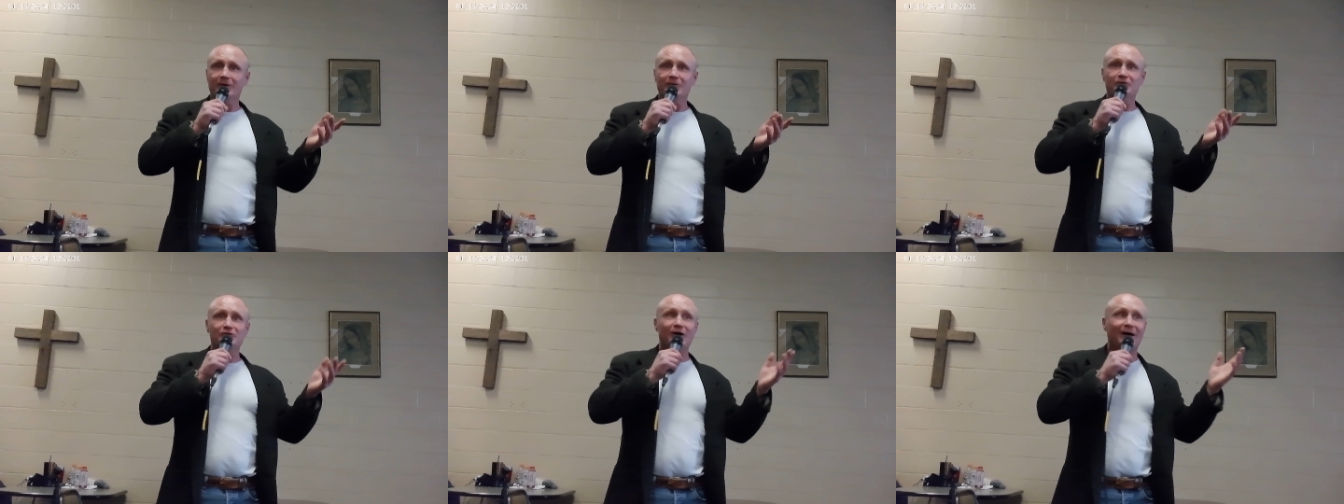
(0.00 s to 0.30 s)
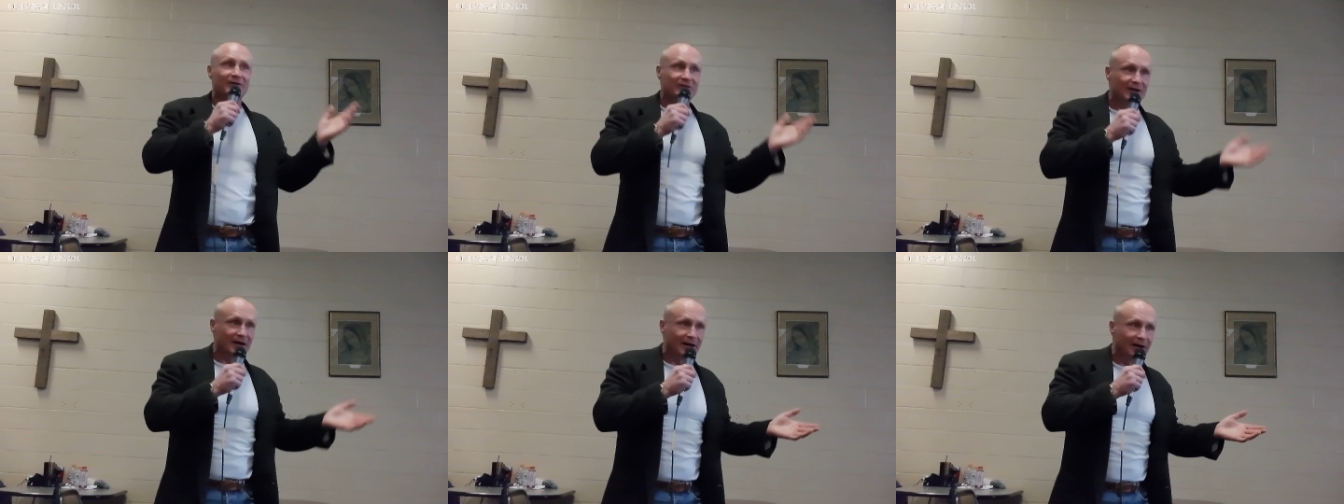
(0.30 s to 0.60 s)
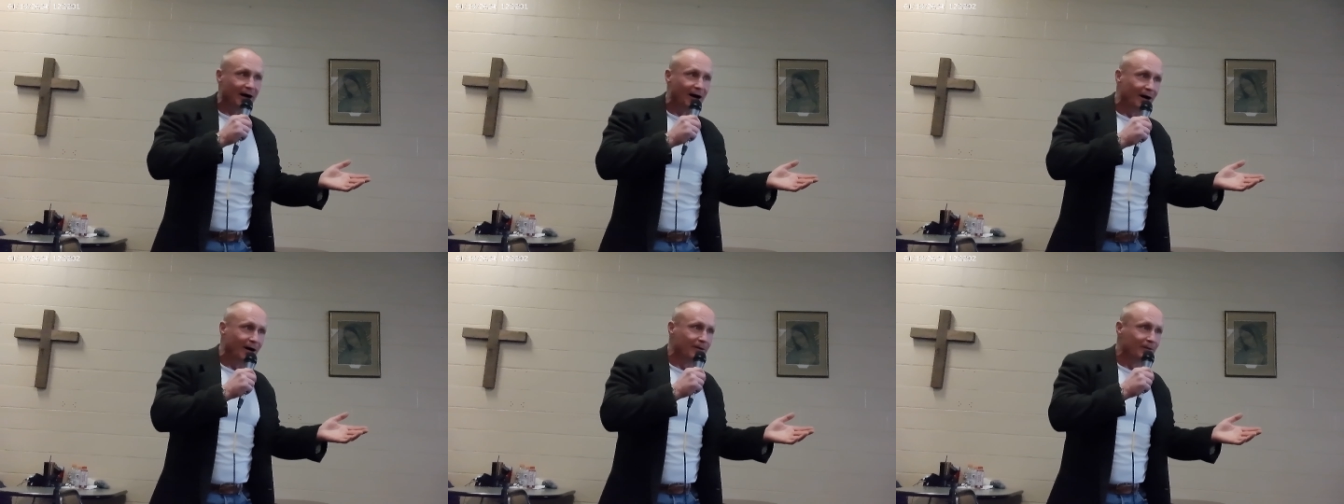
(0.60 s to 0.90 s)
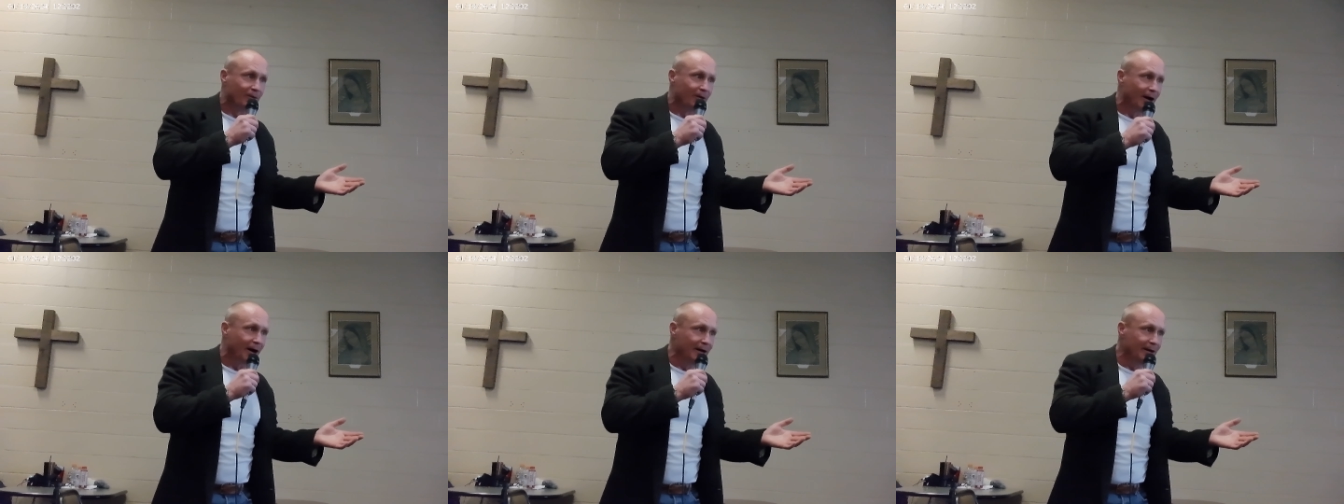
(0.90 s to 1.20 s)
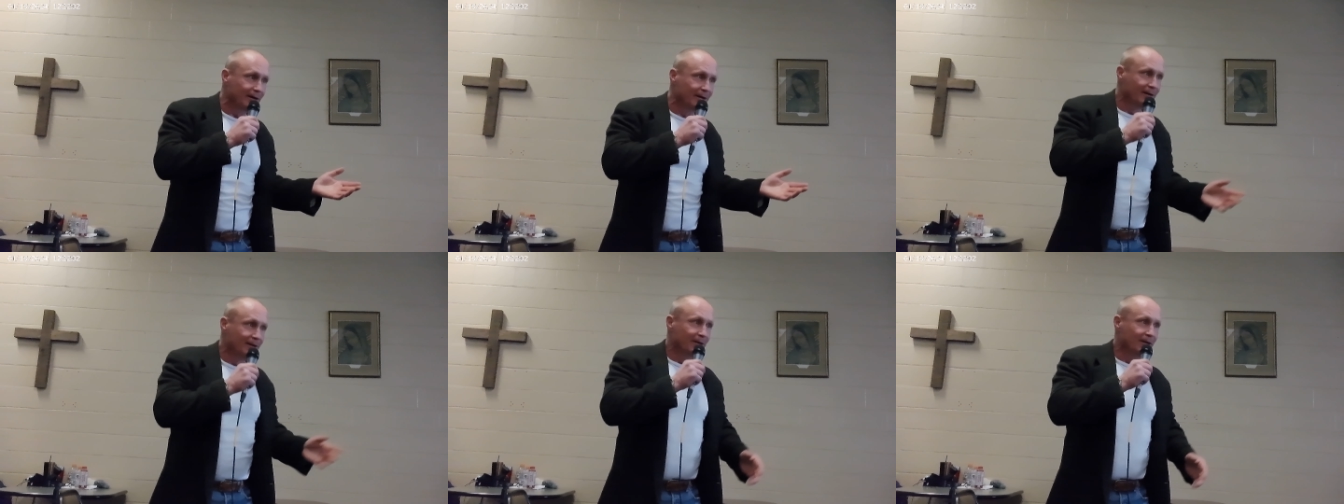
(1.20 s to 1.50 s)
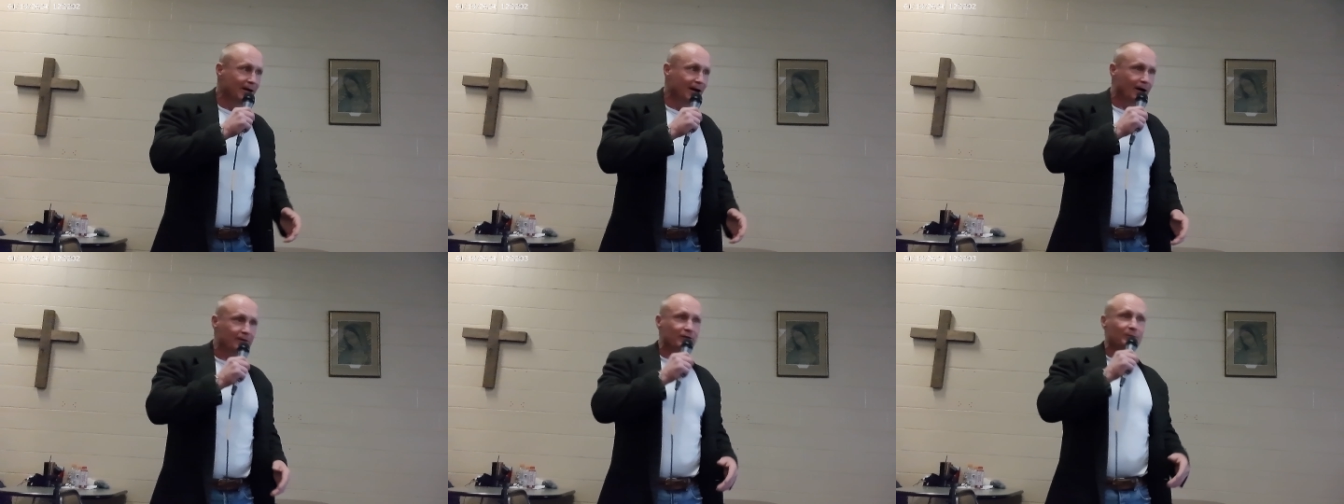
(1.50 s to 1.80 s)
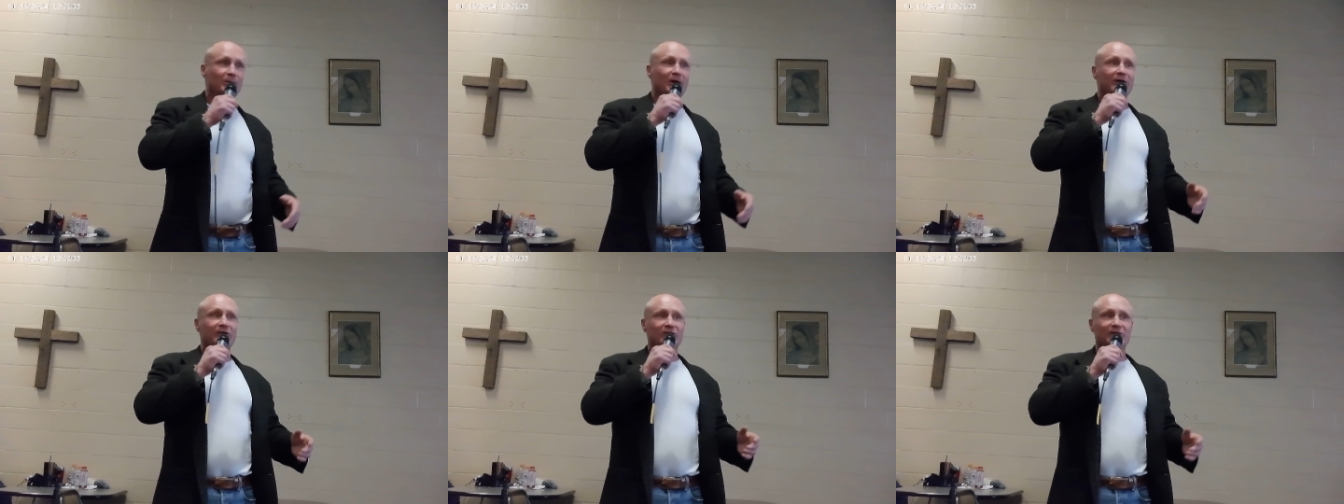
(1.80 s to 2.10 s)
Jessica, right?
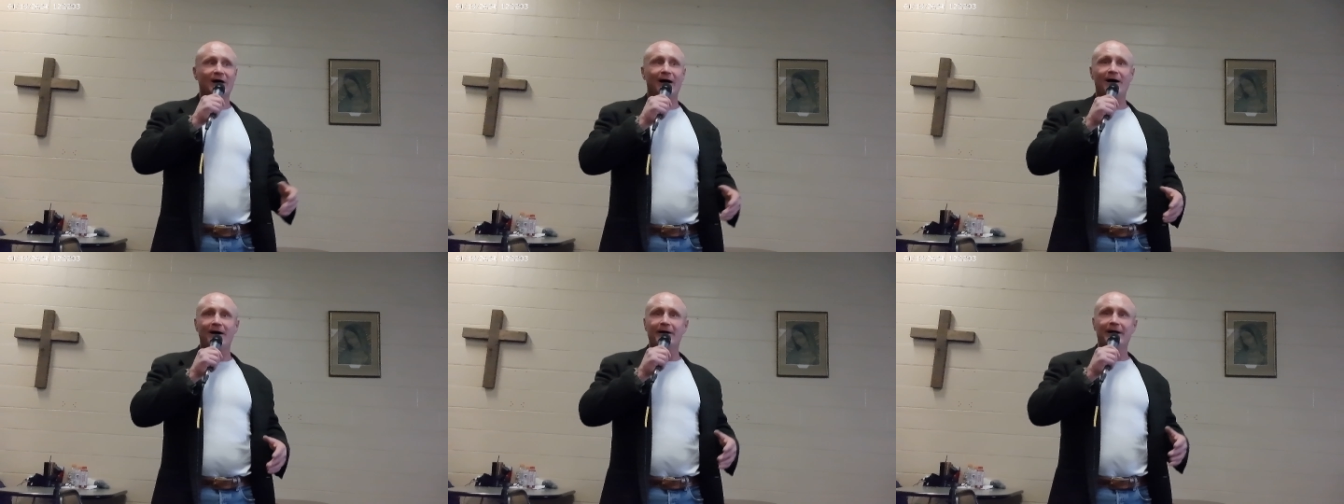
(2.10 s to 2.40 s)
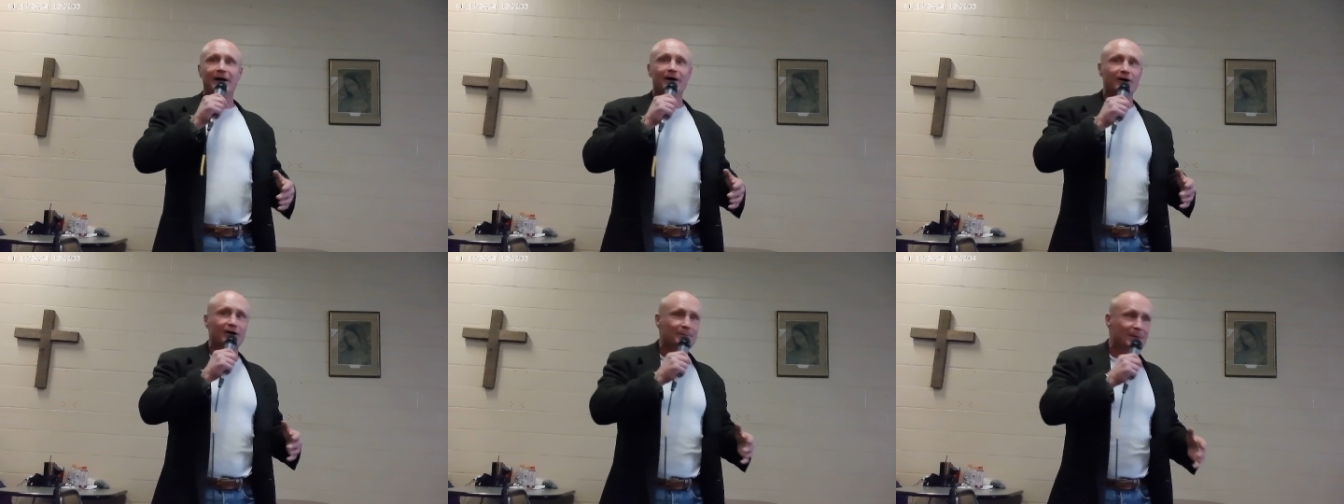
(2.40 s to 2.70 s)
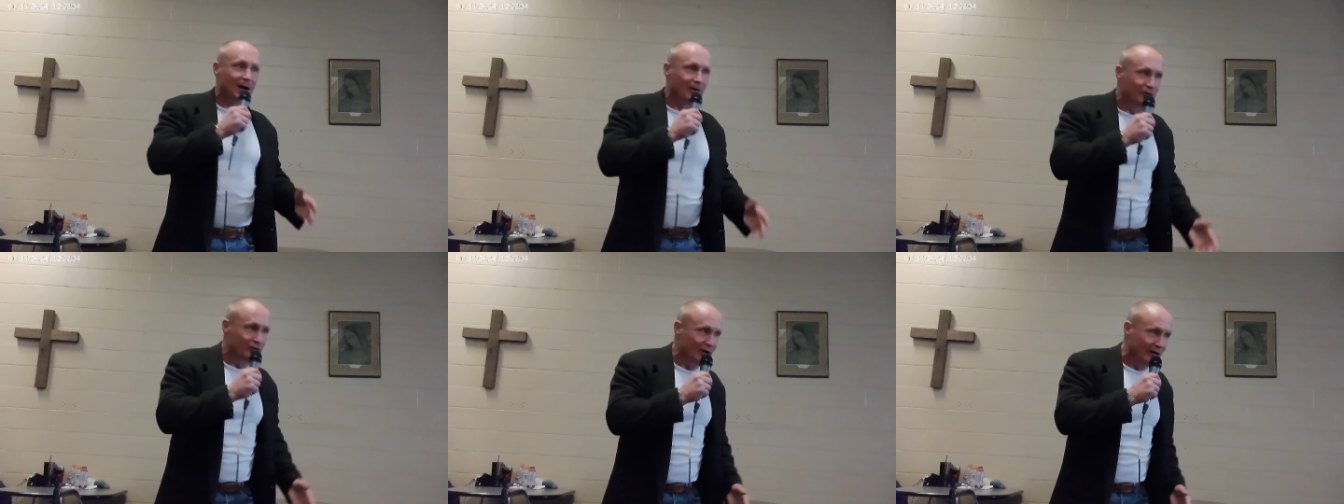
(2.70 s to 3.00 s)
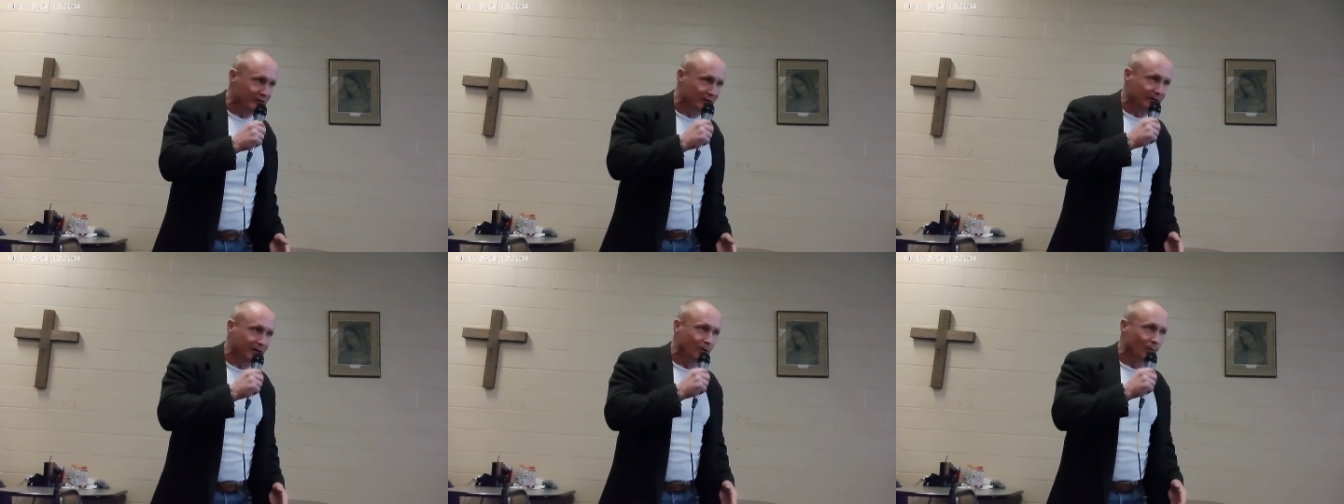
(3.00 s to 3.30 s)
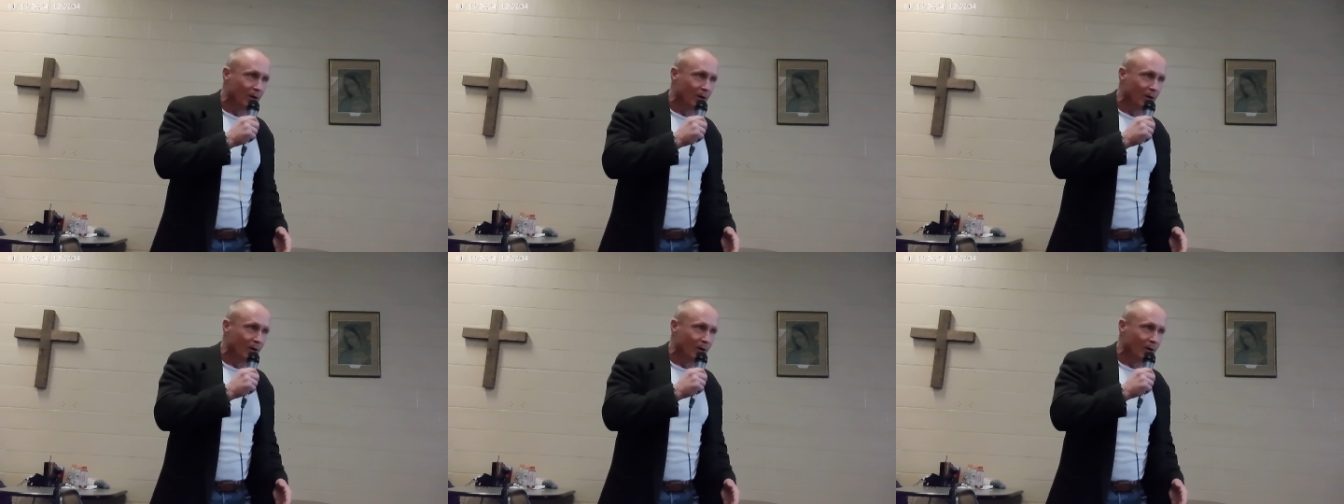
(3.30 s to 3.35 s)
Everybody's tired of hearing about Jessica.